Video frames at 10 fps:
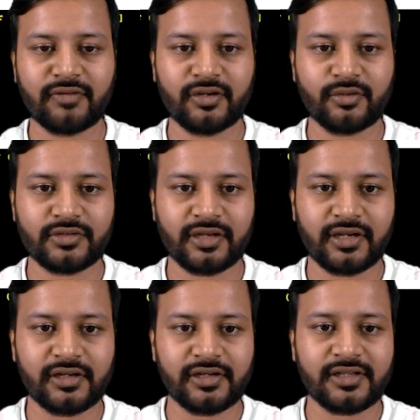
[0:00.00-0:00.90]
we are using
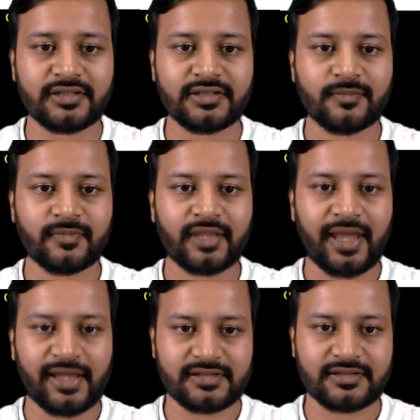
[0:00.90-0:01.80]
here is
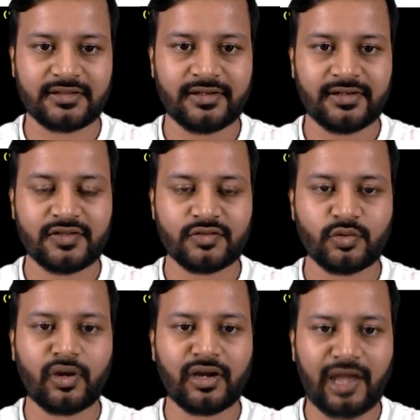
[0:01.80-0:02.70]
s, so
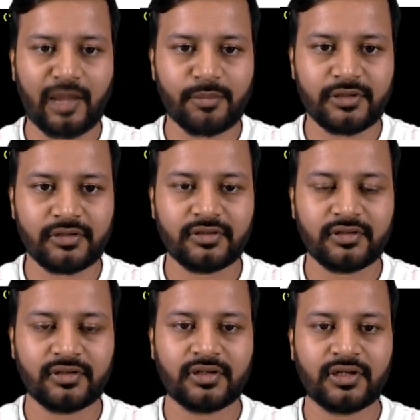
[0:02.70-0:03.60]
what will happen?
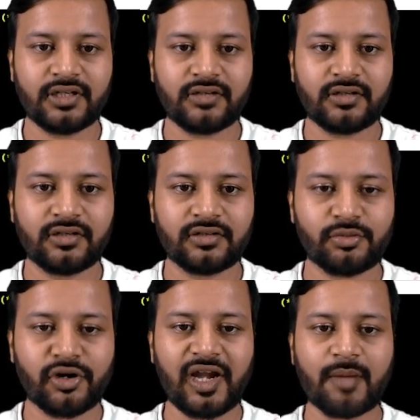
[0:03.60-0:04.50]
So
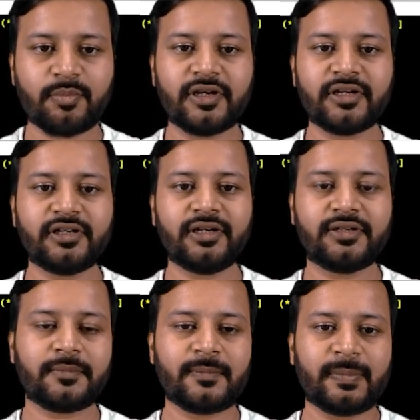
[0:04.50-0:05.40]
what will happen here,
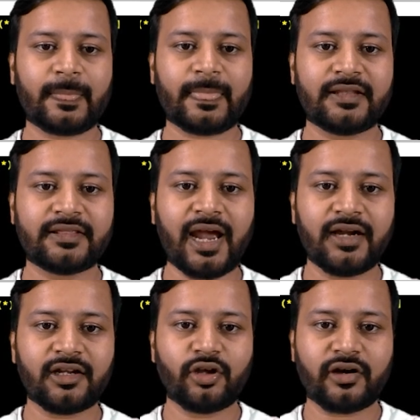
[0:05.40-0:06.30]

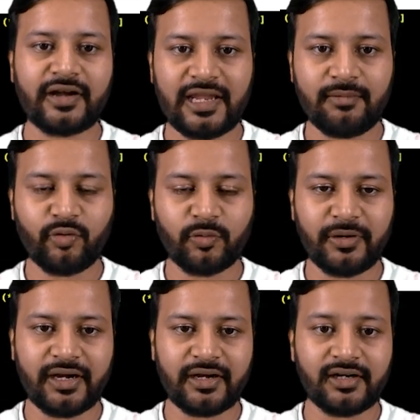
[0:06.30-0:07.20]
that your name would
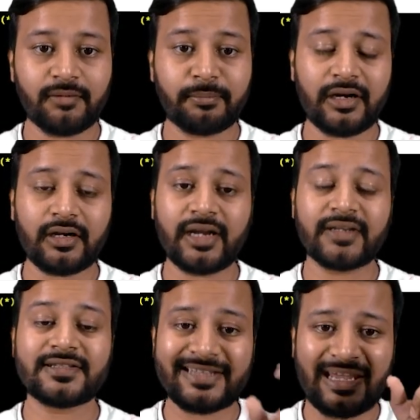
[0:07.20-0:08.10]
be entered, but at
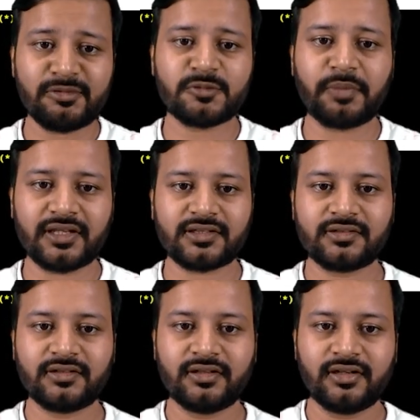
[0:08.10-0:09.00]
the same space
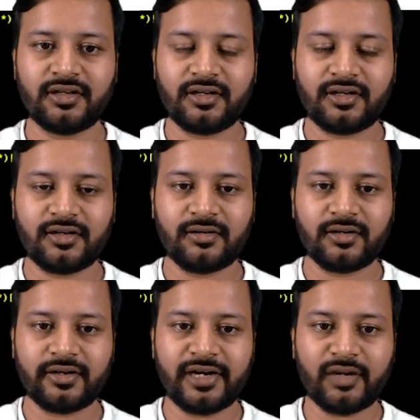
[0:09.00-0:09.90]

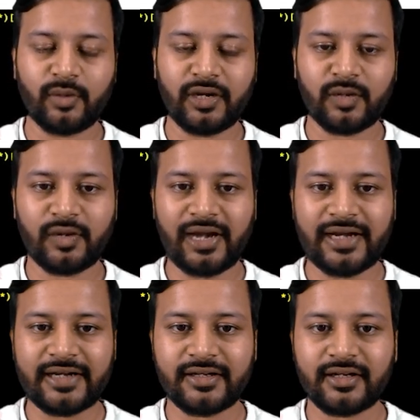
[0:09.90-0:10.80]
it will
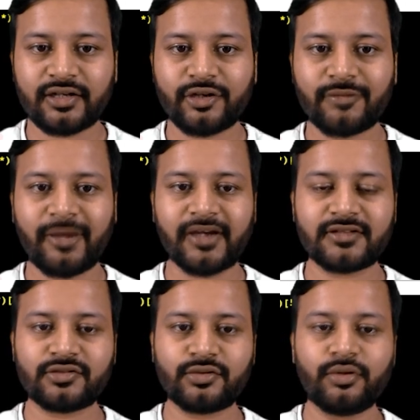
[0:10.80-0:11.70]
enter your marks.
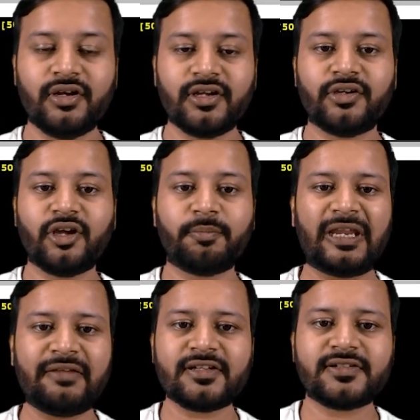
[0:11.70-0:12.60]
So your
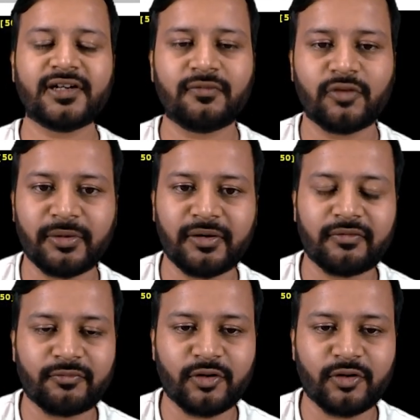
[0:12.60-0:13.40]
previous data would be